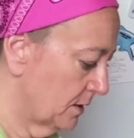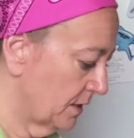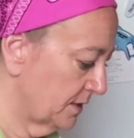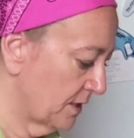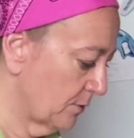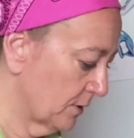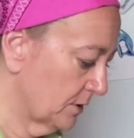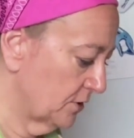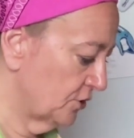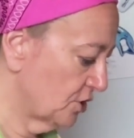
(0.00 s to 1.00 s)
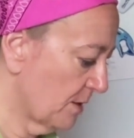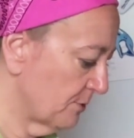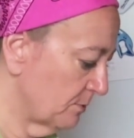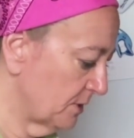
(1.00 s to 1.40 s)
And now we're going to chop them